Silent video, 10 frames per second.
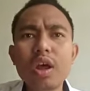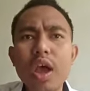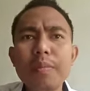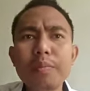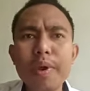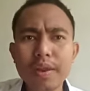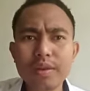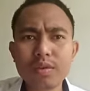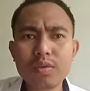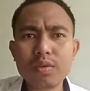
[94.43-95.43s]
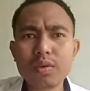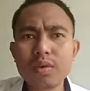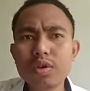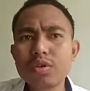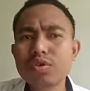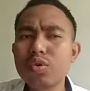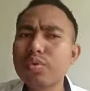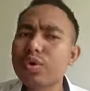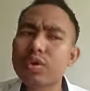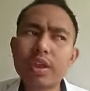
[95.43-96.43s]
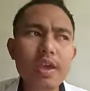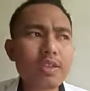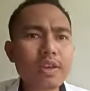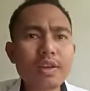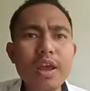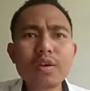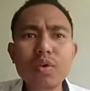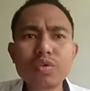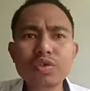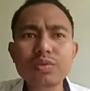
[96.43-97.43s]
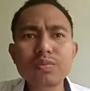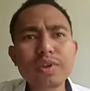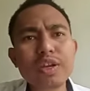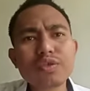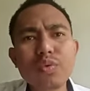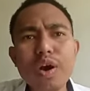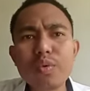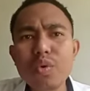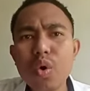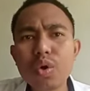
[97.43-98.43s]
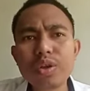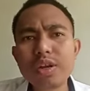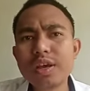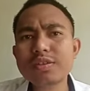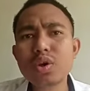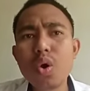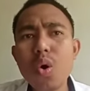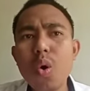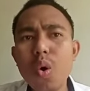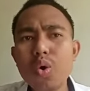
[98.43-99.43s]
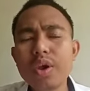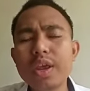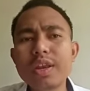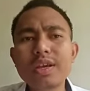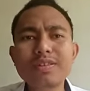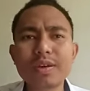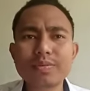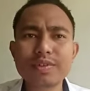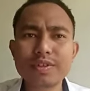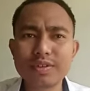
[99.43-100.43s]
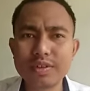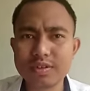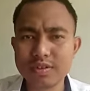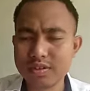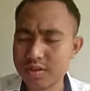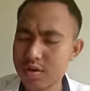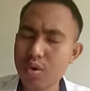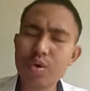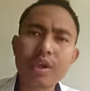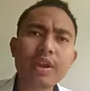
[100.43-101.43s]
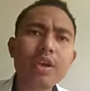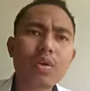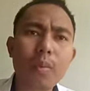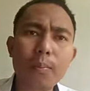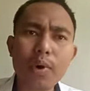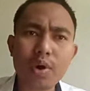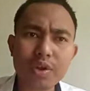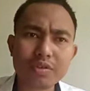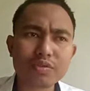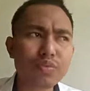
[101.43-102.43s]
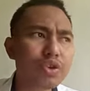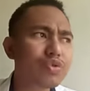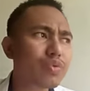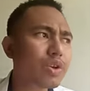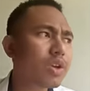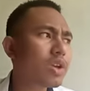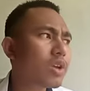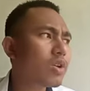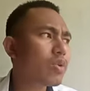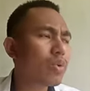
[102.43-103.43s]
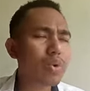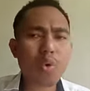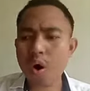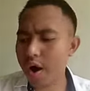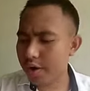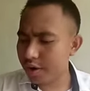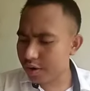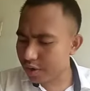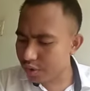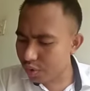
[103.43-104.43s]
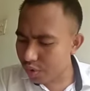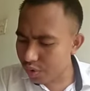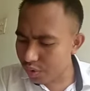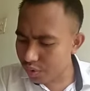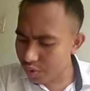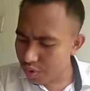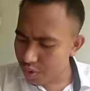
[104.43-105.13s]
and made. So we take that and consume. That is why we call it as organic substances, organic components which we required in order to